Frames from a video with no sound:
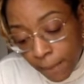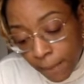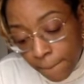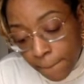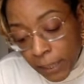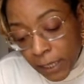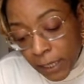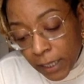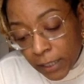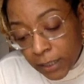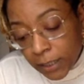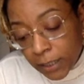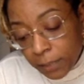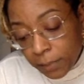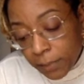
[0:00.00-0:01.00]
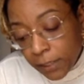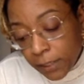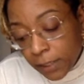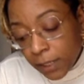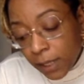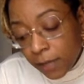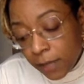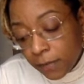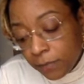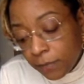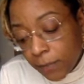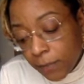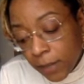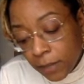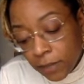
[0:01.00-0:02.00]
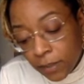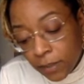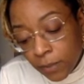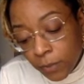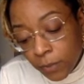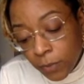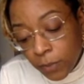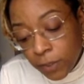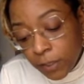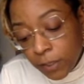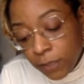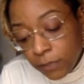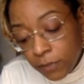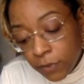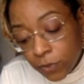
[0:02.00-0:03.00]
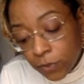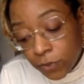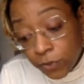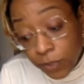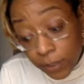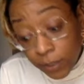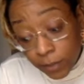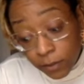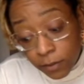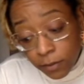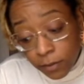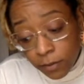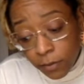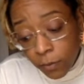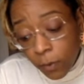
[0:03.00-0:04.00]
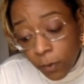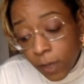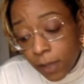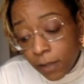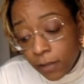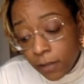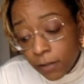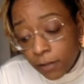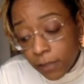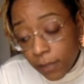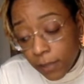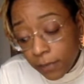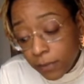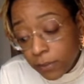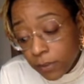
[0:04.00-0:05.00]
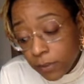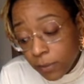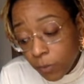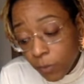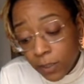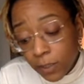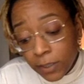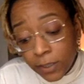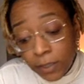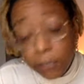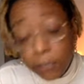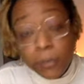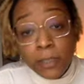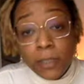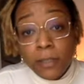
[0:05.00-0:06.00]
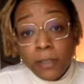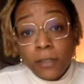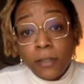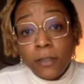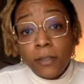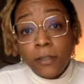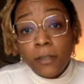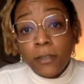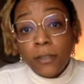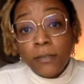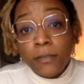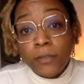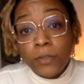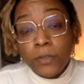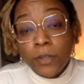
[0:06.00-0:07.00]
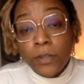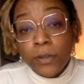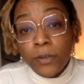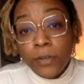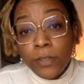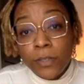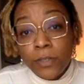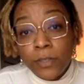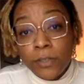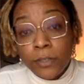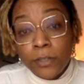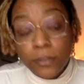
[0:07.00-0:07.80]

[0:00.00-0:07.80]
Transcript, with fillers: Being deeply loved by someone gives you strength, while loving someone deeply gives you courage.